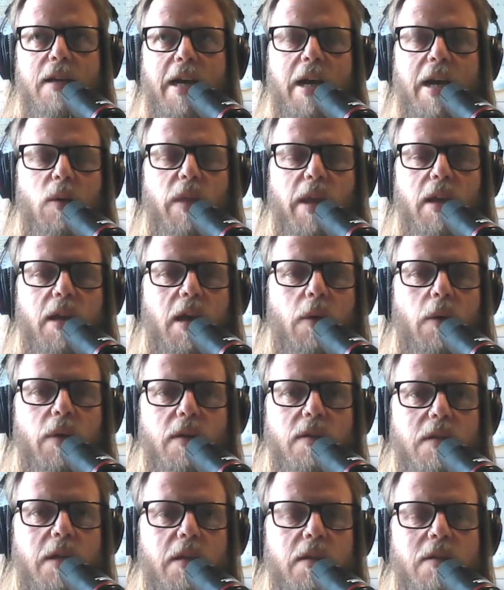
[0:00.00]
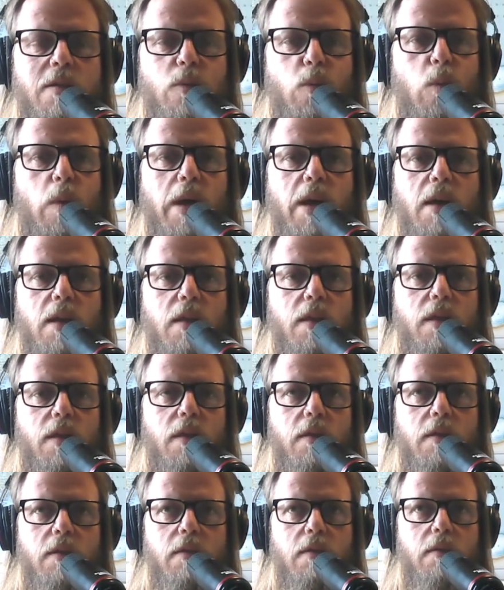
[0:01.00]
how they coexist with
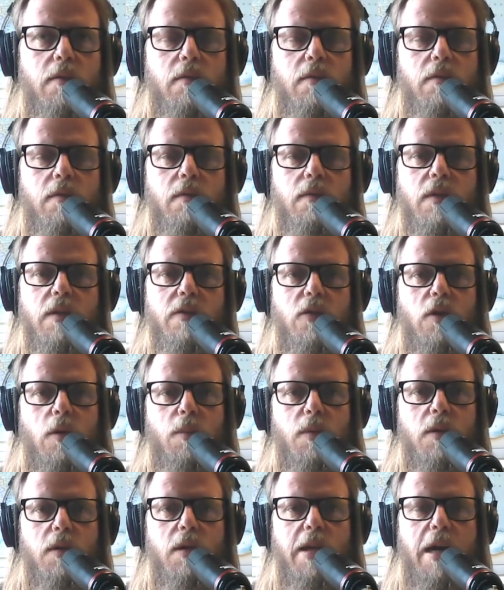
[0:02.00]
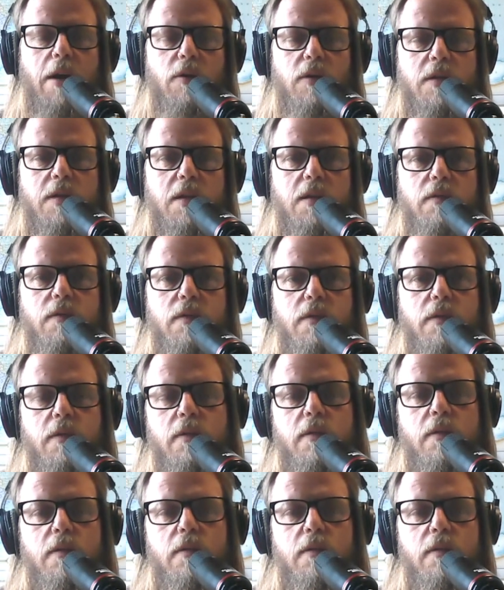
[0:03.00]
this dominant narrative.